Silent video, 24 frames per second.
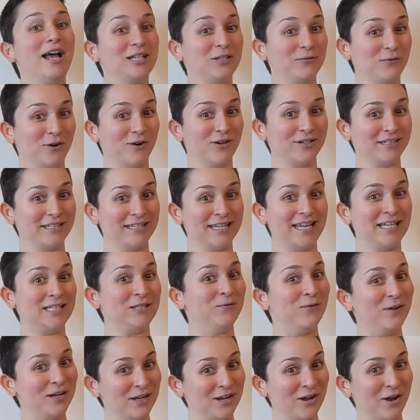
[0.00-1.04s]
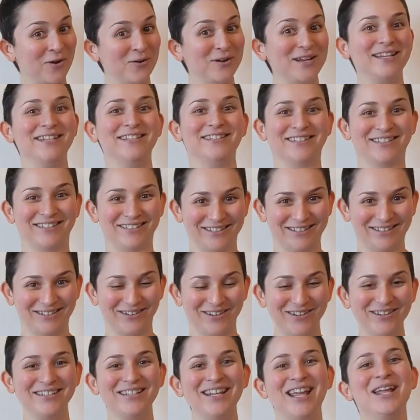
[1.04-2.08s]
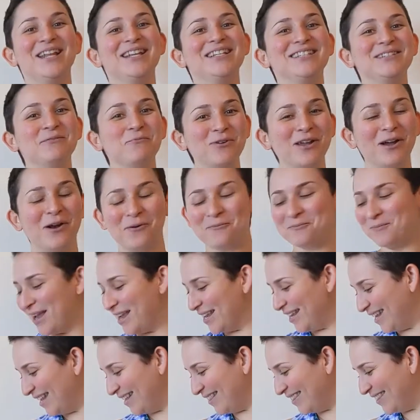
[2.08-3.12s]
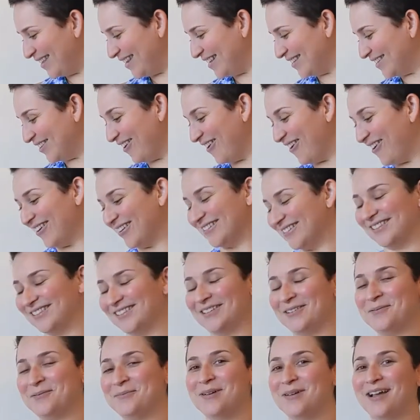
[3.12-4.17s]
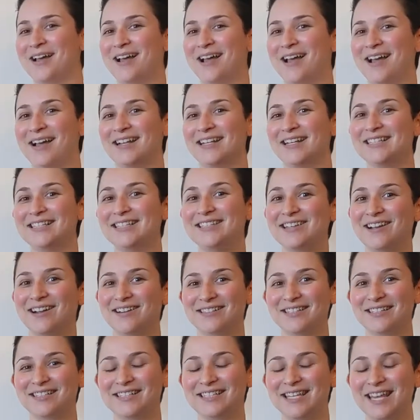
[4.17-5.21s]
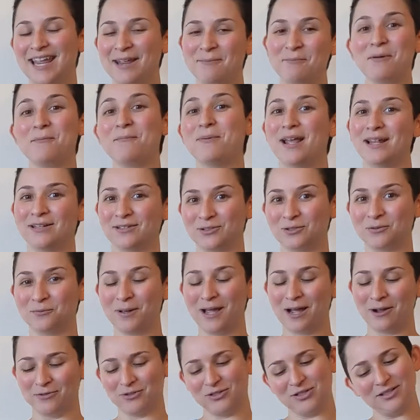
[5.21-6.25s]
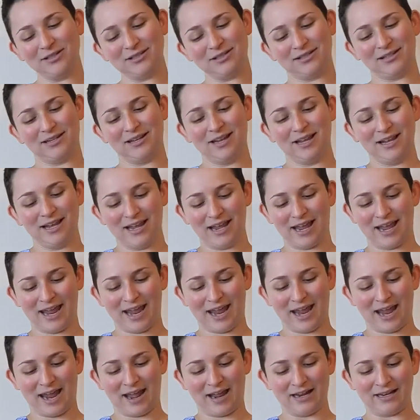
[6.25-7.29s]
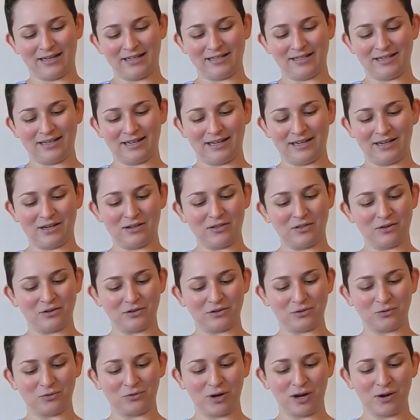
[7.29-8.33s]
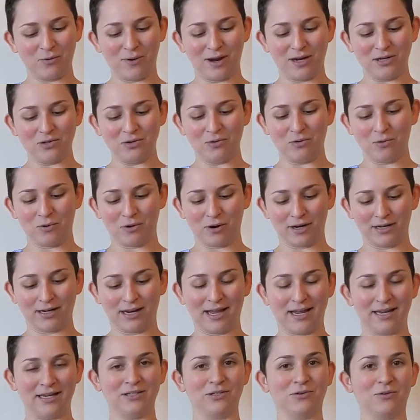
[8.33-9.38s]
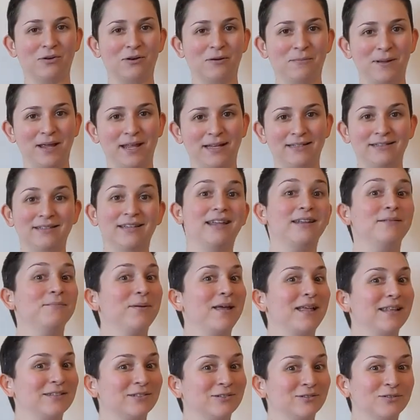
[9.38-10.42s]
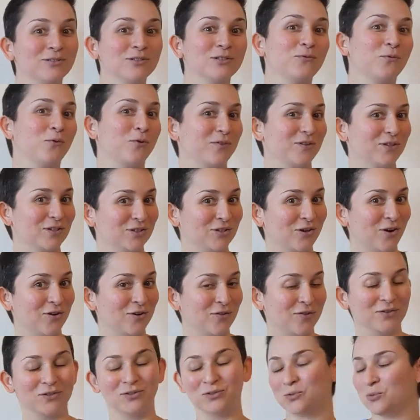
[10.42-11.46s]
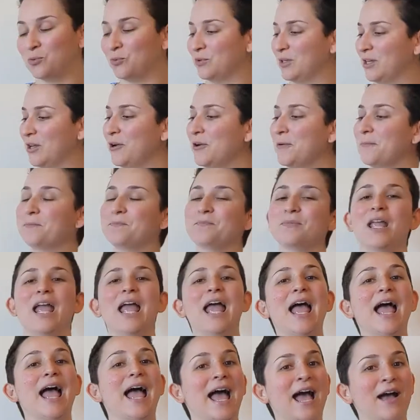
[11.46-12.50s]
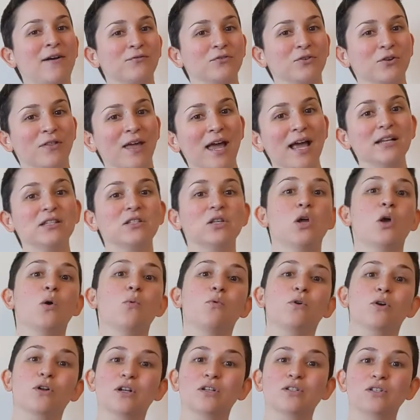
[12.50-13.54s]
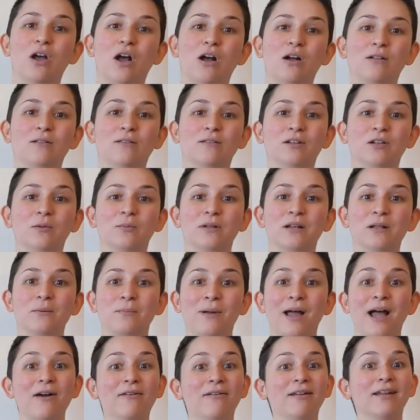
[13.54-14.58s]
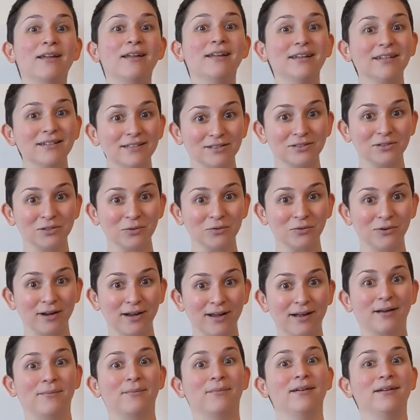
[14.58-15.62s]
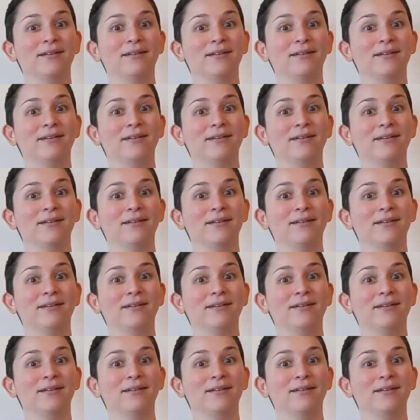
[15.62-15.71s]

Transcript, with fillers: as far as today's video is concerned, we are making these awesome duct tape pencil pouches and uh, it's a great way to organize your pens and pencils for the start of the school year. After that, we're going to talk a little bit about Instagram.